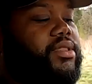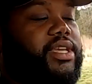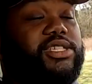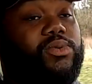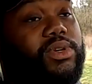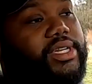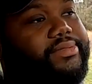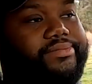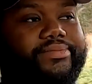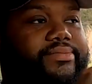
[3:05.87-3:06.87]
This one
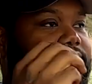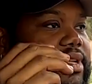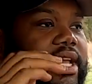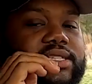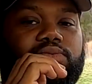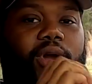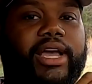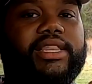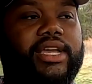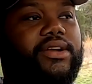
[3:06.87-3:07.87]
is
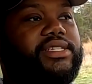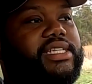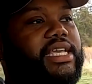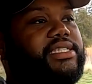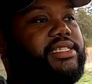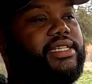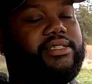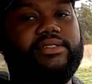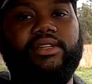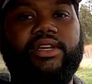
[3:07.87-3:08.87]
right there, it's
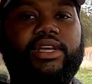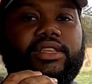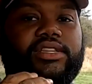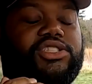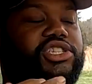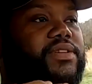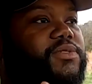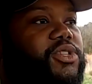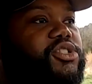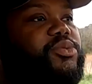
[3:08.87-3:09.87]
instant. The
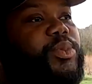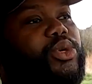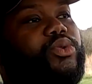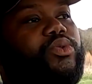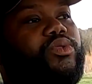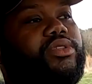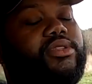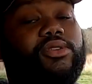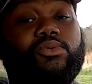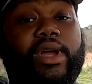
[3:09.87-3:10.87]
shifts are smooth,
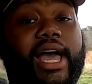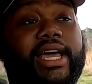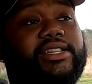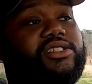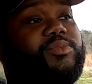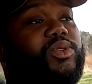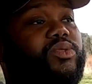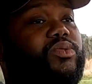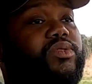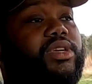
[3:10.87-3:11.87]
the ride is
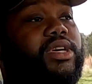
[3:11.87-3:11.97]
smooth,